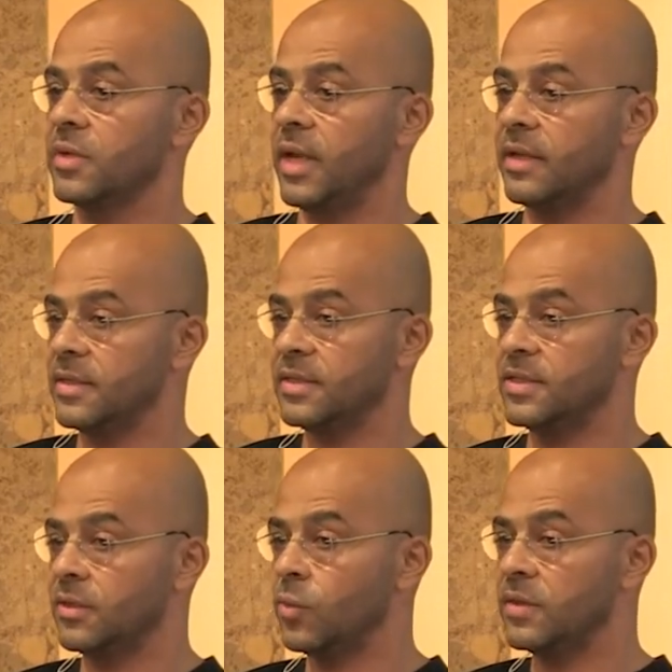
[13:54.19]
Like, this
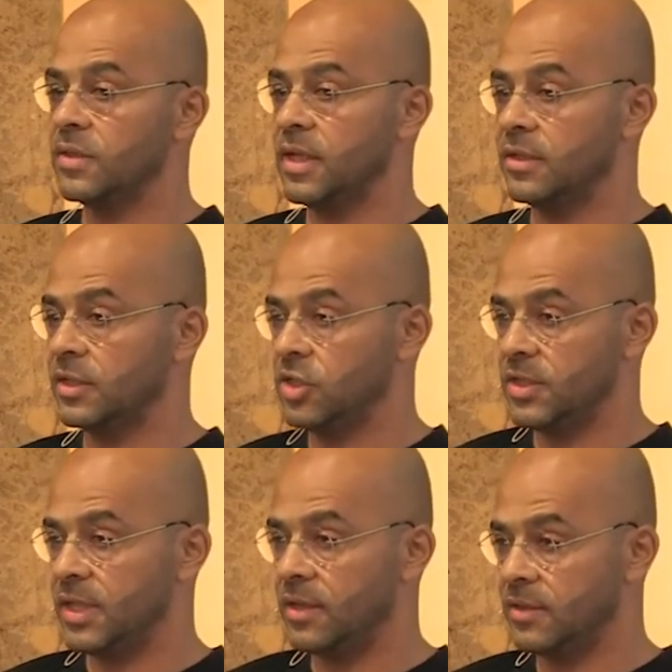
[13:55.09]
is the one thing that she
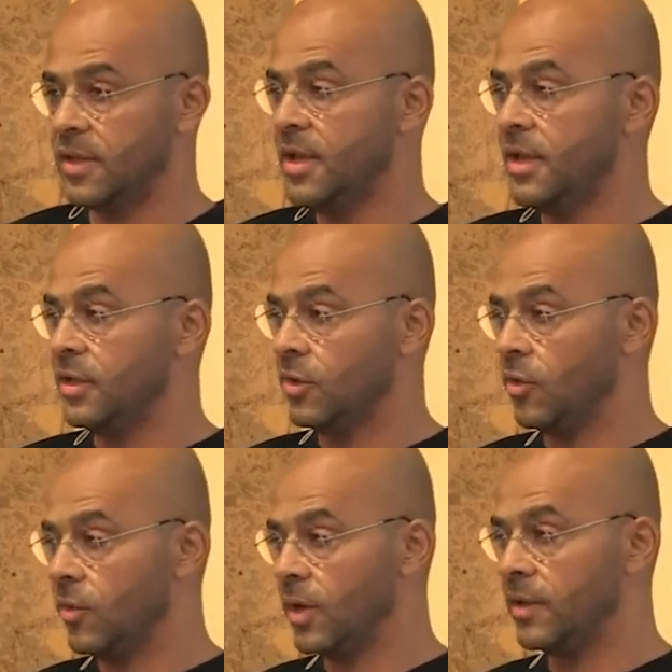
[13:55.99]
said, you
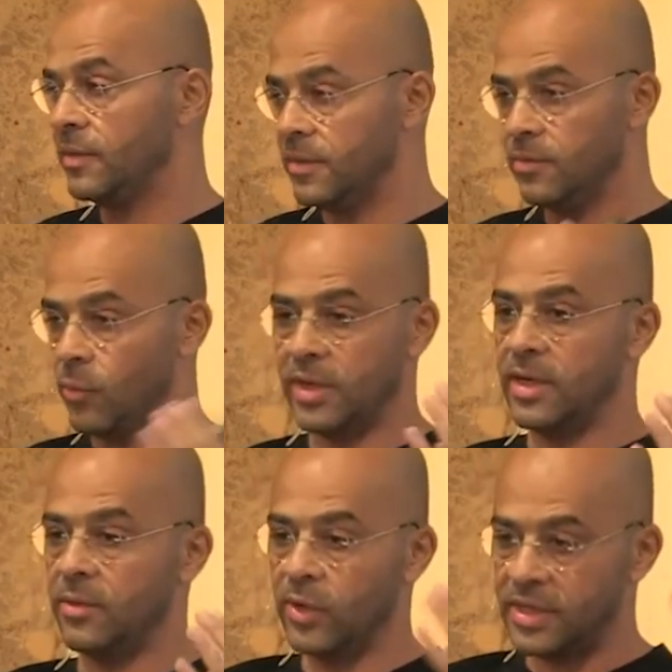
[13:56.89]
know,
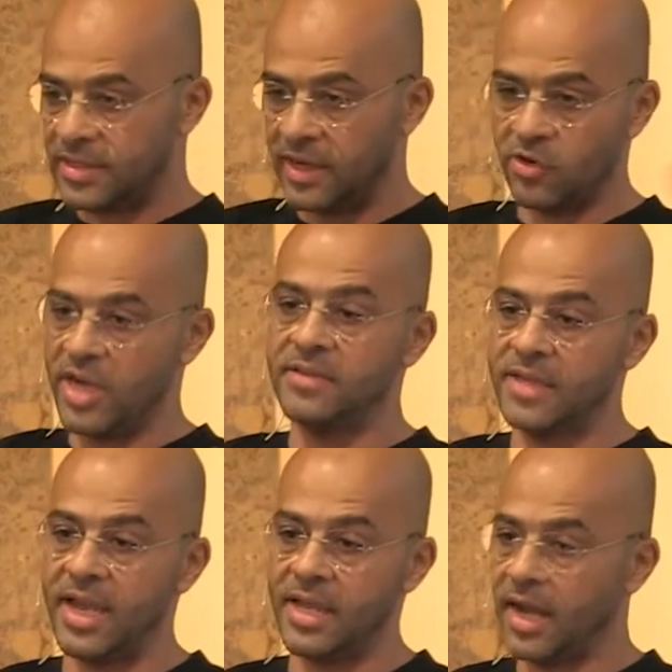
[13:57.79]
when it's a great
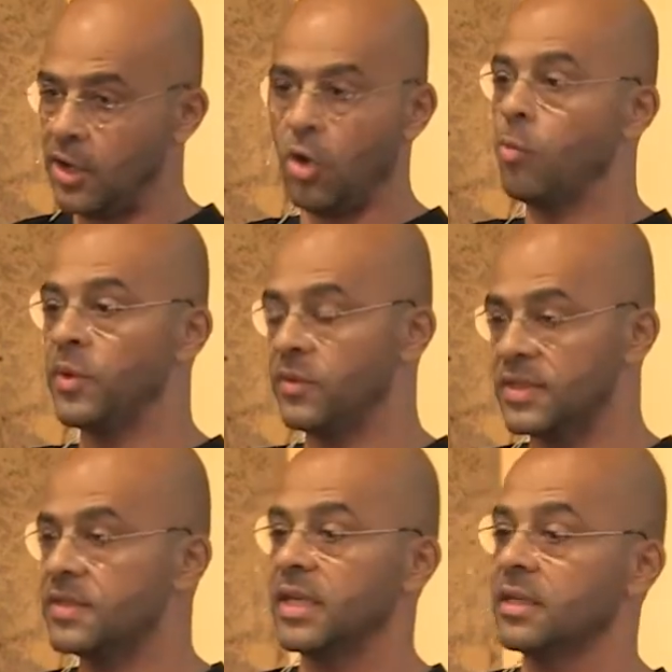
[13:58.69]
day, I'll open
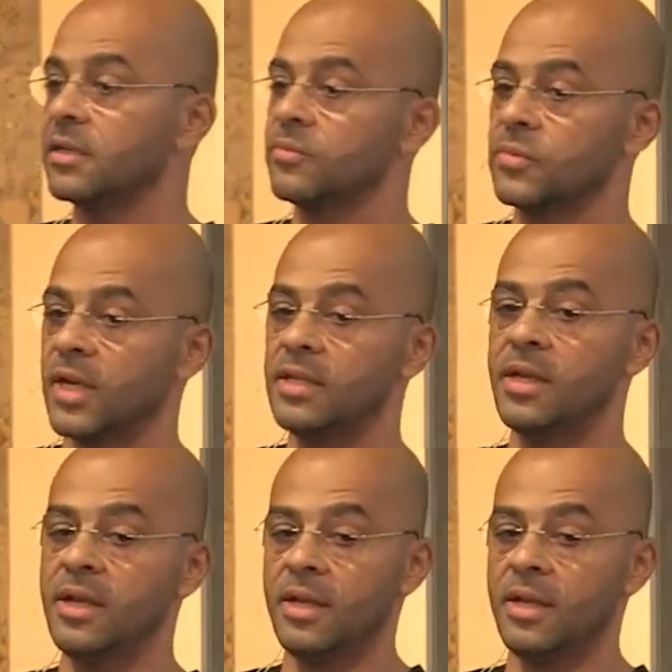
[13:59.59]
this thing, right?